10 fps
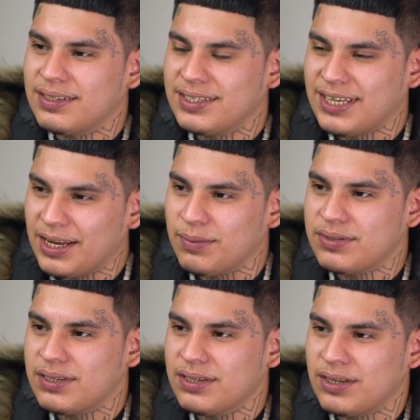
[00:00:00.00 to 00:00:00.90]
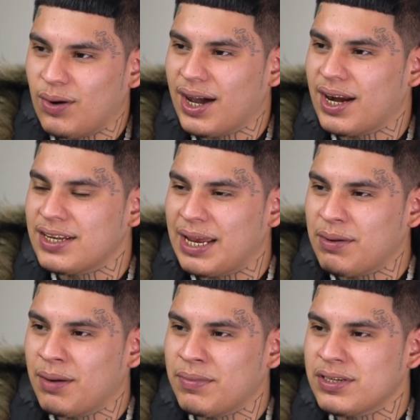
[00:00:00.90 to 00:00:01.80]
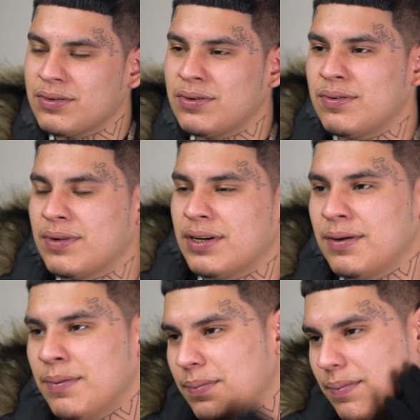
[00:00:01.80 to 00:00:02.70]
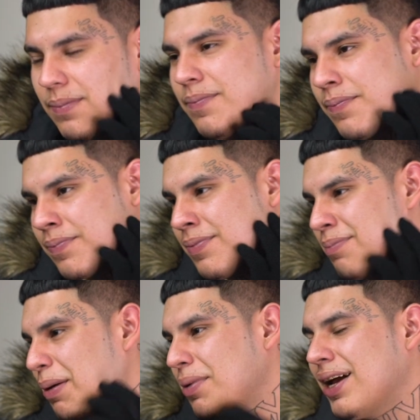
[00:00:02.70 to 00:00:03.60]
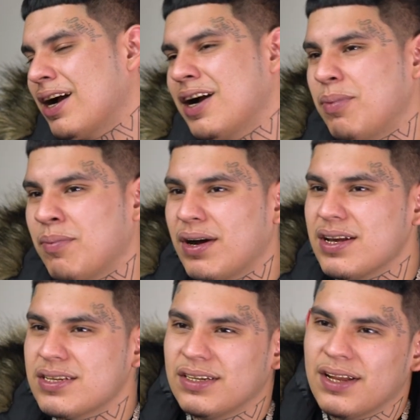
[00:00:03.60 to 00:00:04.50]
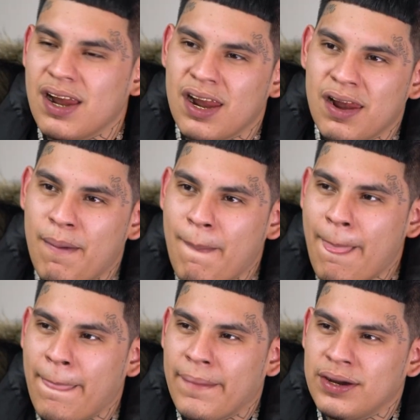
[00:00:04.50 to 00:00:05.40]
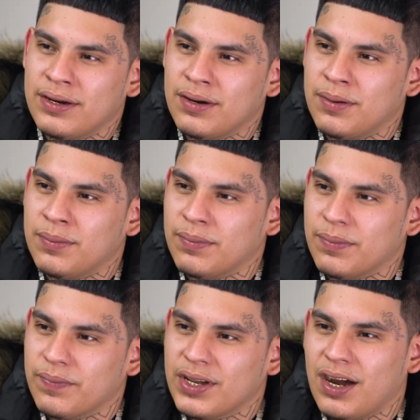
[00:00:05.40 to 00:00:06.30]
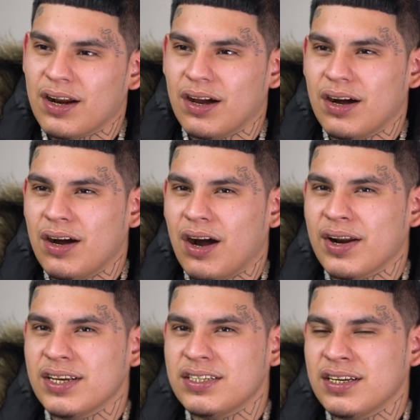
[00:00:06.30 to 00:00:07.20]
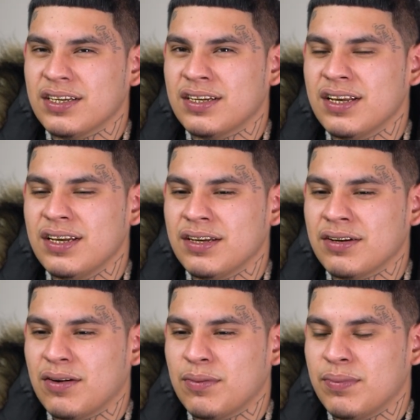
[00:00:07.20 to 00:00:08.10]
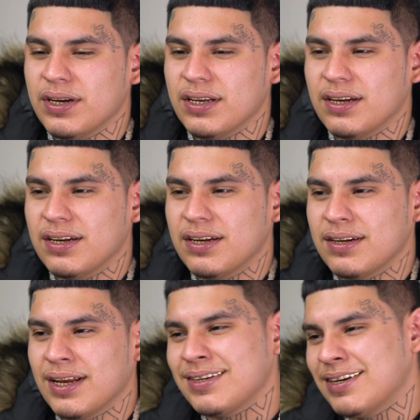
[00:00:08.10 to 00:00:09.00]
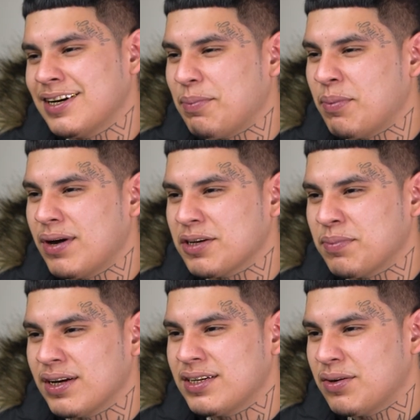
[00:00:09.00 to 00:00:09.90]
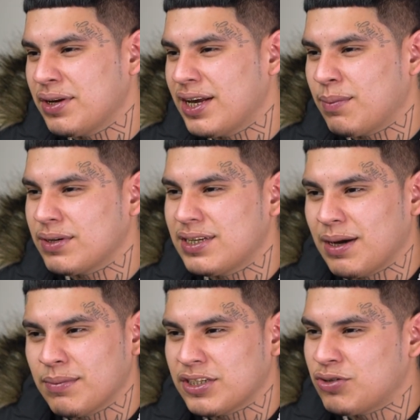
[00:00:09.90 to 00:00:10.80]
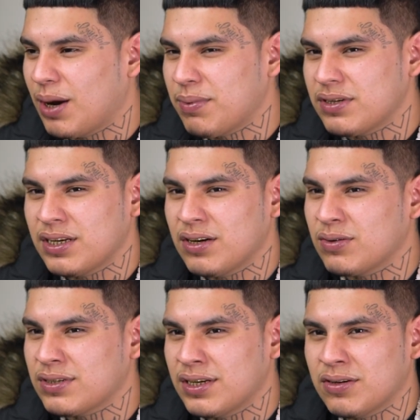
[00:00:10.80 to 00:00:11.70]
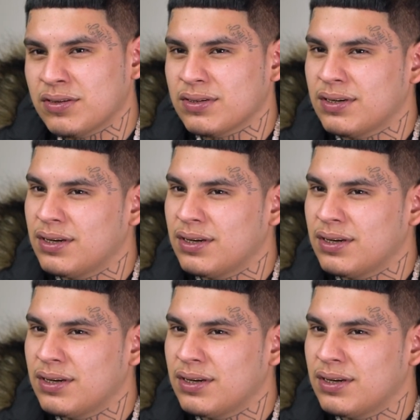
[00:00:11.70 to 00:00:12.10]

tapes. I got a tape coming soon. Maybe like a couple months. Called All They See Is D. But that's in a couple months. But until then, I'm just dropping singles, single